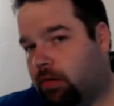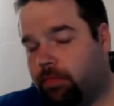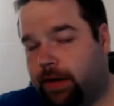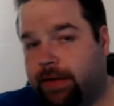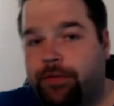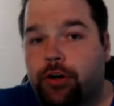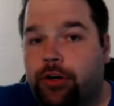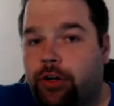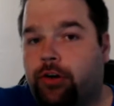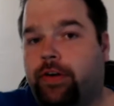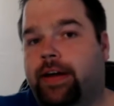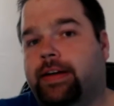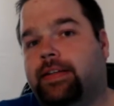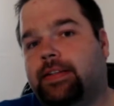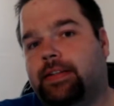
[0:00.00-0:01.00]
If you're
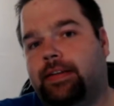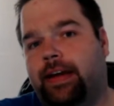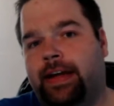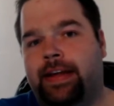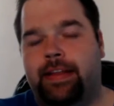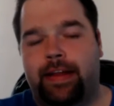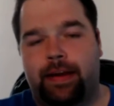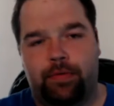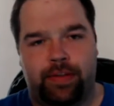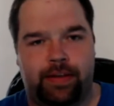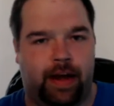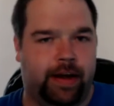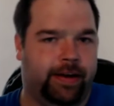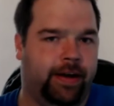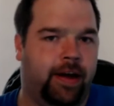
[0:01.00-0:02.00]
curious, anything with
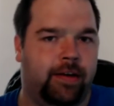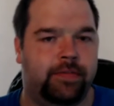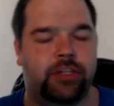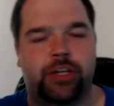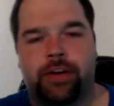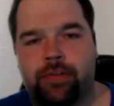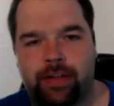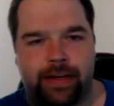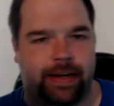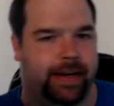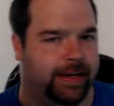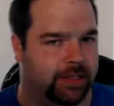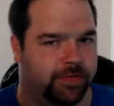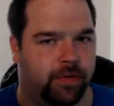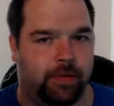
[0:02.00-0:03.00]
.gov generally
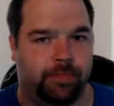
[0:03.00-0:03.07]
is from